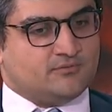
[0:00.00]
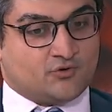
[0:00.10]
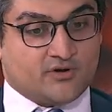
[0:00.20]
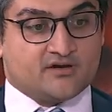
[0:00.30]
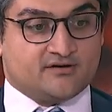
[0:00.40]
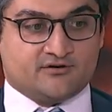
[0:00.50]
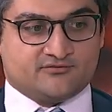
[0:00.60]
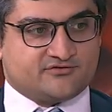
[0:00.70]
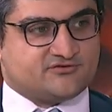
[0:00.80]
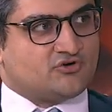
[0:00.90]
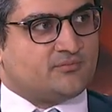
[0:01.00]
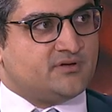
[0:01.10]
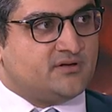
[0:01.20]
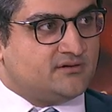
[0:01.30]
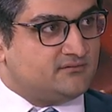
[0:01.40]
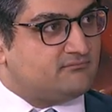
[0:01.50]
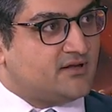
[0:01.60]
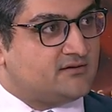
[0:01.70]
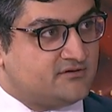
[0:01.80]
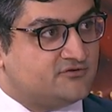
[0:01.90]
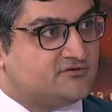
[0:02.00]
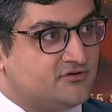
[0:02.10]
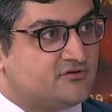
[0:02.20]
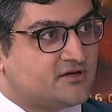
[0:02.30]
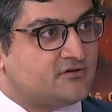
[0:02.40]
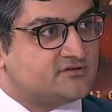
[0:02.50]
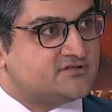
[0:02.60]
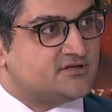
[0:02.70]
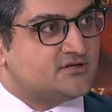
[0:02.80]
quicker in terms of just dropping in and using new technology.